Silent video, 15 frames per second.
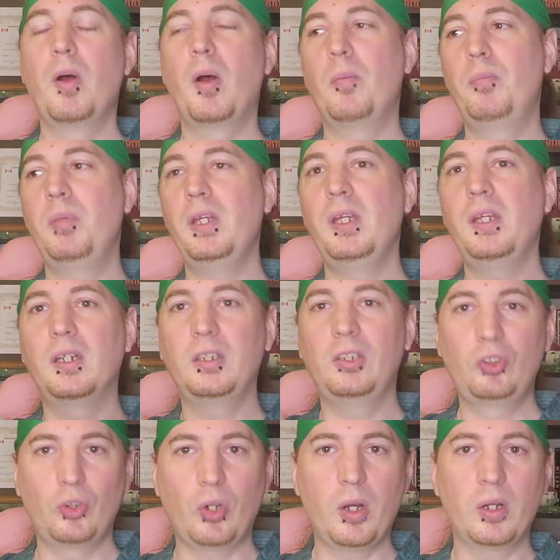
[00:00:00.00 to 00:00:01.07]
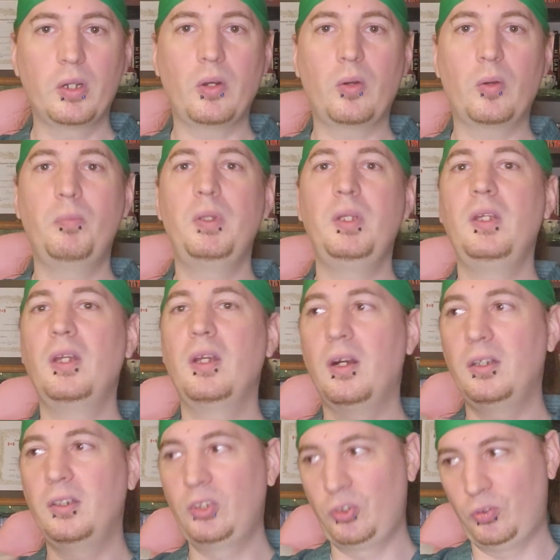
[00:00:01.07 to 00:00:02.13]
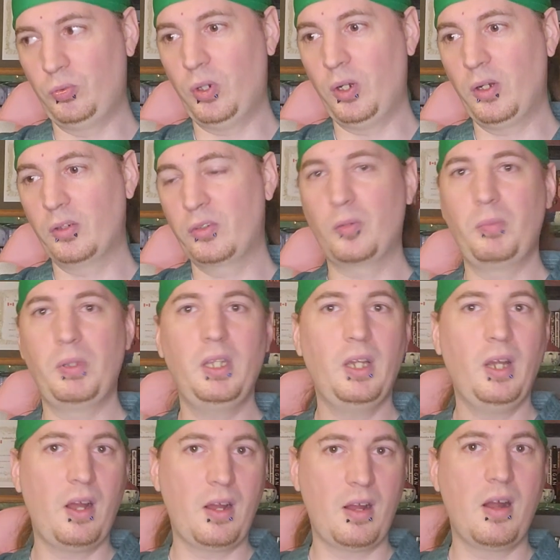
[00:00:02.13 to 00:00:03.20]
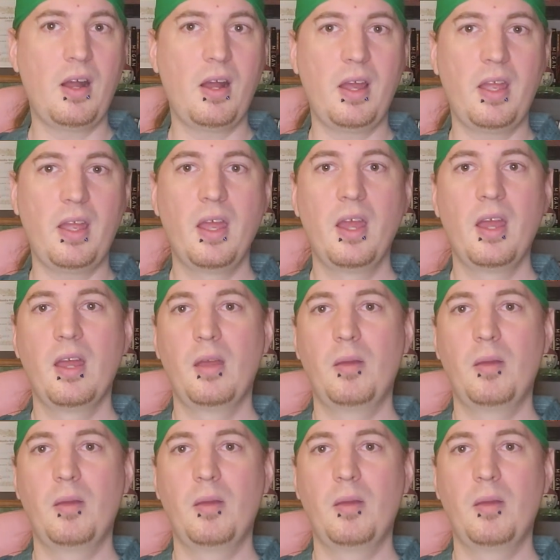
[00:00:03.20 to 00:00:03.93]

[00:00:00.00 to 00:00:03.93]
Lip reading: but being a drunk or being on drugs or being high